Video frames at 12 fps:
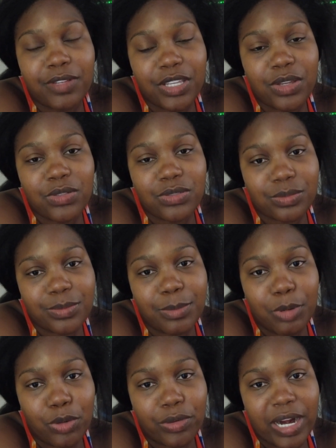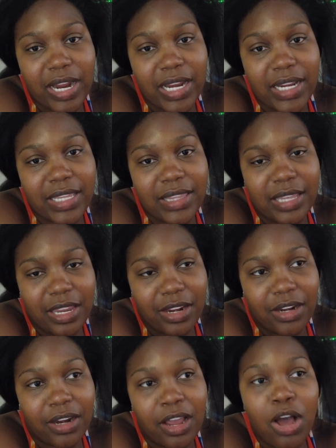videos from the boat ride in
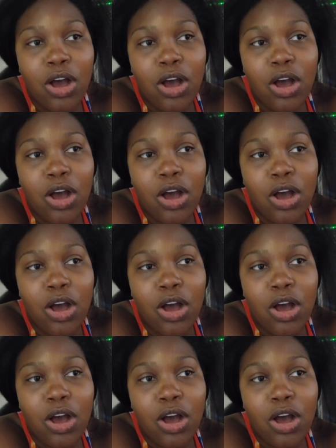here.